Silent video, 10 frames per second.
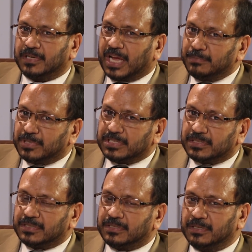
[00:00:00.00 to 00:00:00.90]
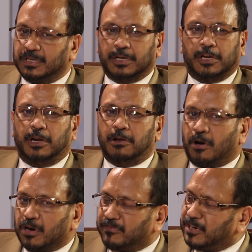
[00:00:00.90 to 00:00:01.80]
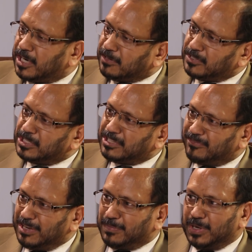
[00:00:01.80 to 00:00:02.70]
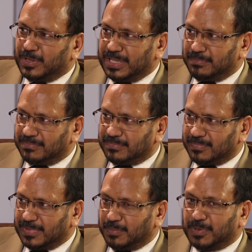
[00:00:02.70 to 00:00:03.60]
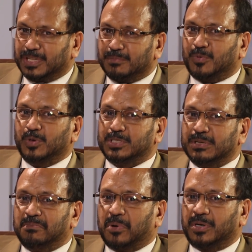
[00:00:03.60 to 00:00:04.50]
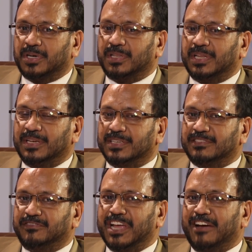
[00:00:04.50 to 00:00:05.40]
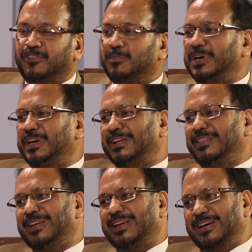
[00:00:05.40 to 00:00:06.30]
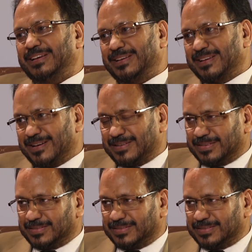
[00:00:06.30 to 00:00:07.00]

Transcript: time tested, lot of data which is available on them, but the most important thing is we have to maintain their I N R.